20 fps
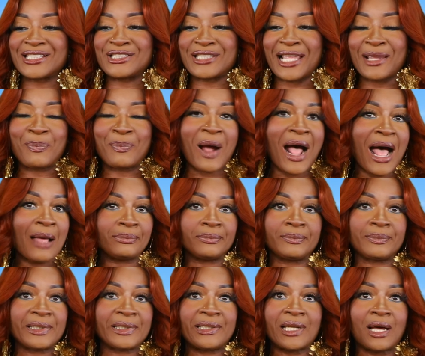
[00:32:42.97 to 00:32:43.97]
that they
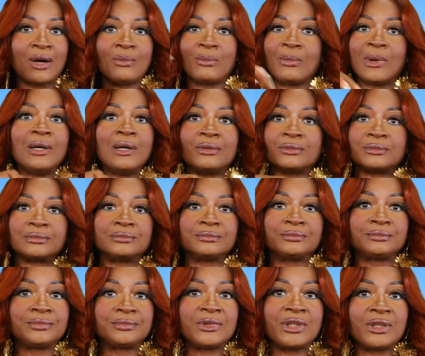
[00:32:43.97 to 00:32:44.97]
probably don't want.
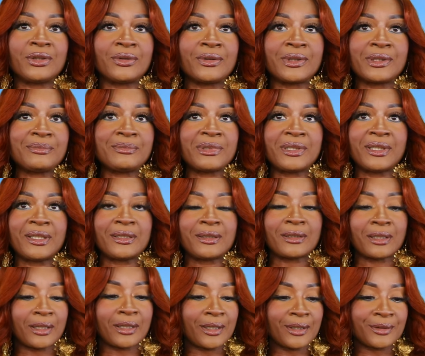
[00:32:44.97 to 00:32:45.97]
You know what I'm
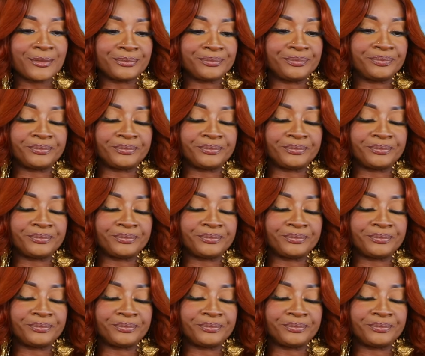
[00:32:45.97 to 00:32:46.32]
saying? Like,